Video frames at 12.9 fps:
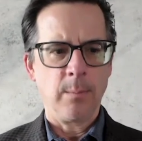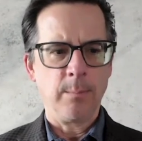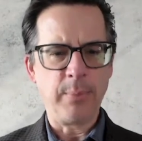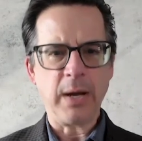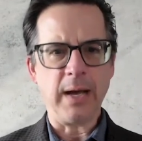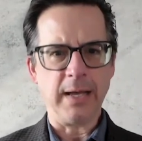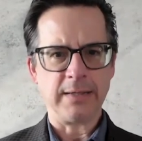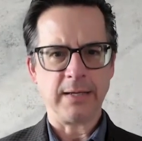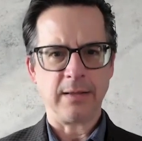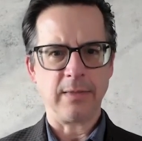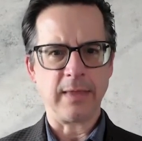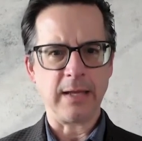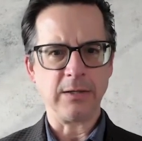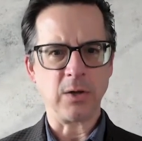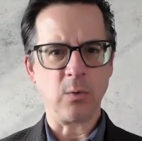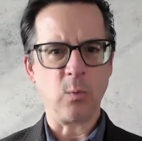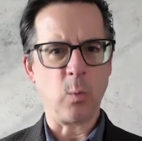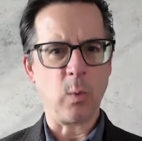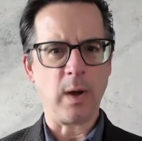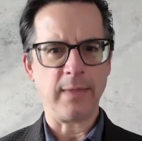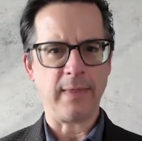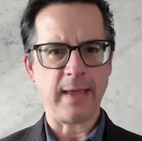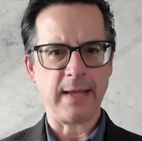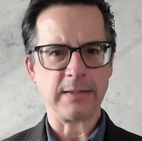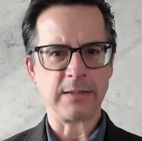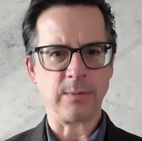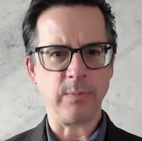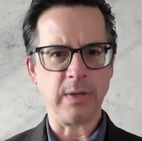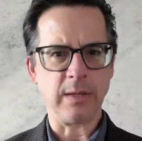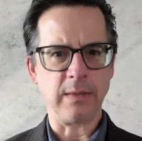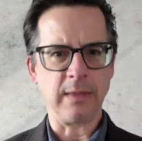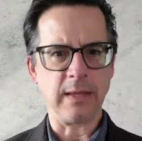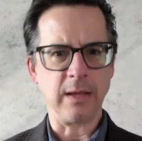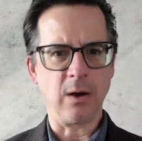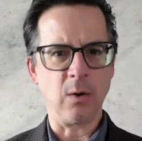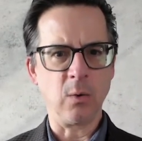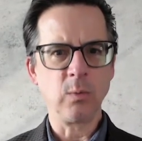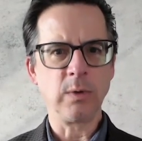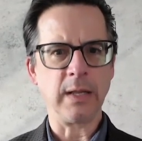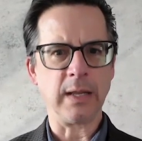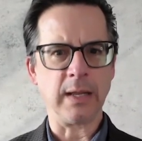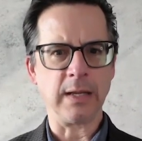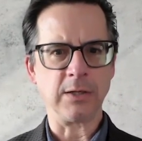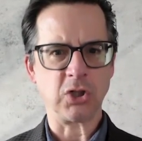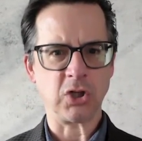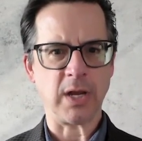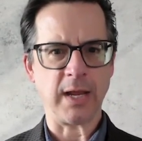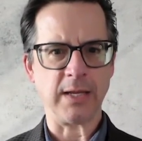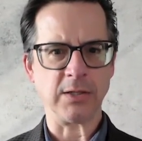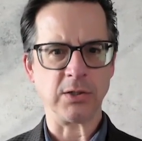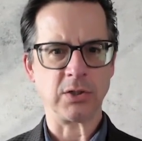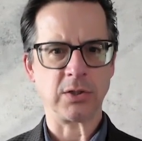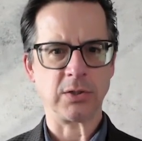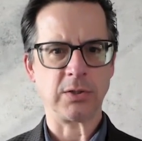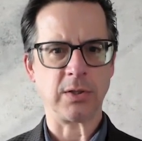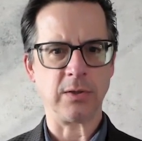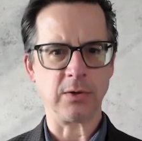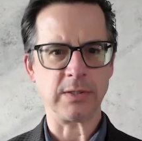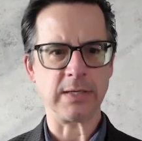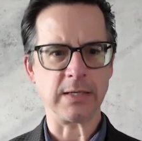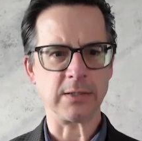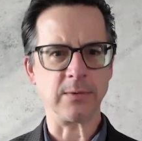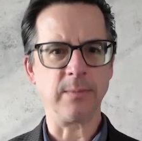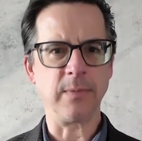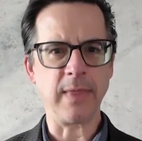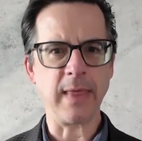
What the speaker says: But they don't want that to be the only change to their system.